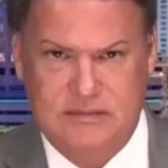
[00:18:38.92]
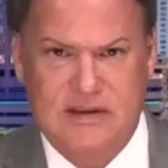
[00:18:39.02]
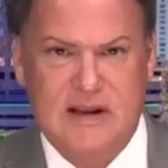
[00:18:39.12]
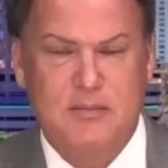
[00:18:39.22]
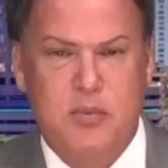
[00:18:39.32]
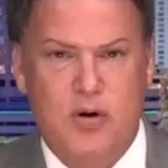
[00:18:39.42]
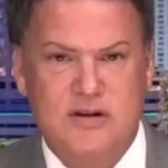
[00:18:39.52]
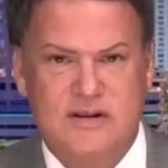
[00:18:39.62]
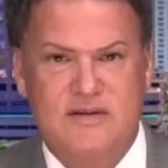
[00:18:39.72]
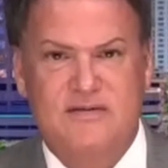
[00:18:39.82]
the
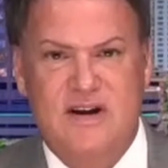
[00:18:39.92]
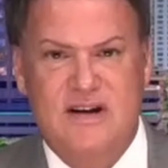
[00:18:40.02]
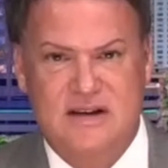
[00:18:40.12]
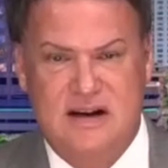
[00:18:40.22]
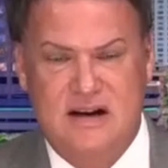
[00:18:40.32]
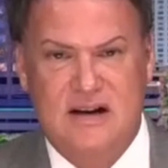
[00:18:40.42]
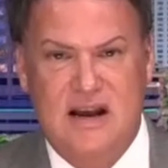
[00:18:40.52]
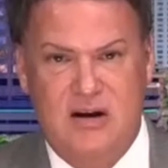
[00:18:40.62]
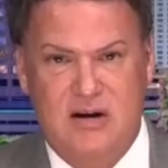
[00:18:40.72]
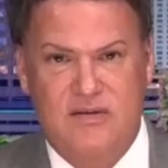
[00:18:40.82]
importance of investing in an
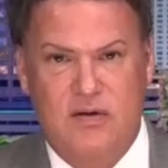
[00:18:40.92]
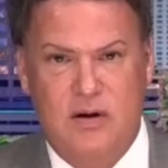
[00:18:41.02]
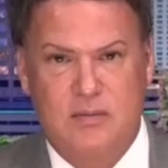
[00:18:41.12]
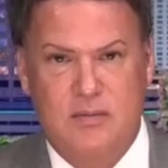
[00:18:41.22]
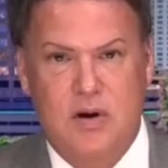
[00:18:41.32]
accounting firm